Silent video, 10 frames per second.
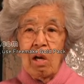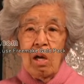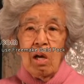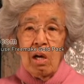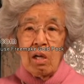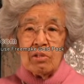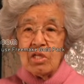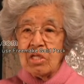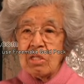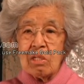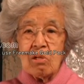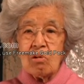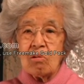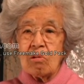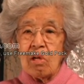They didn't know,
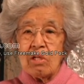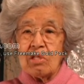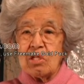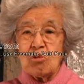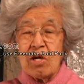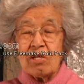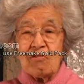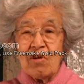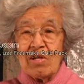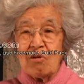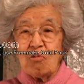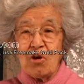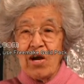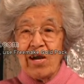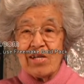and they tried to find out where I had
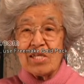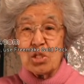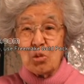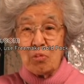disappeared.